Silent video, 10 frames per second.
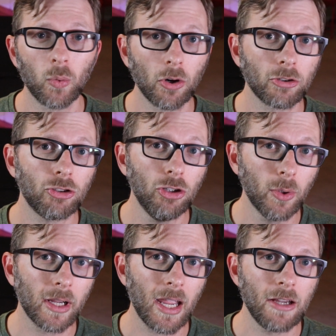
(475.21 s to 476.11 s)
were
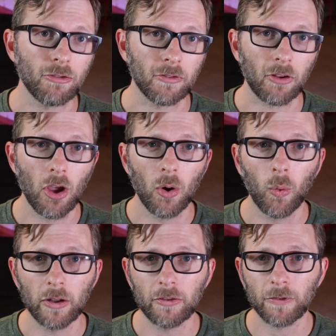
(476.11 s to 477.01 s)
two occasions,
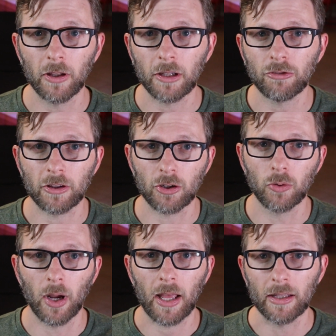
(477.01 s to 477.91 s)
once for lunch at
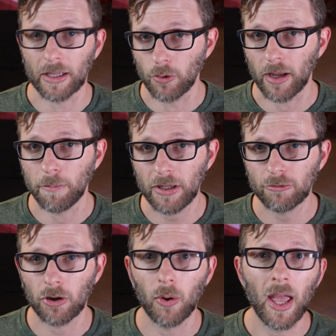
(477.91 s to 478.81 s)
Le Grand
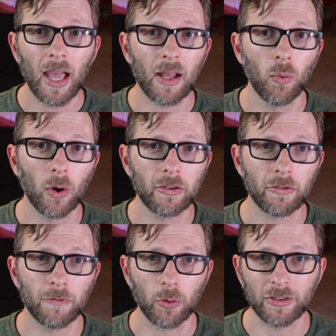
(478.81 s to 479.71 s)
Bistro and once
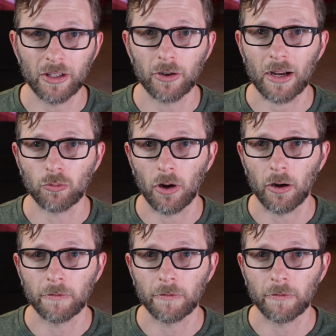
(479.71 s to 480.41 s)
for dinner at Raw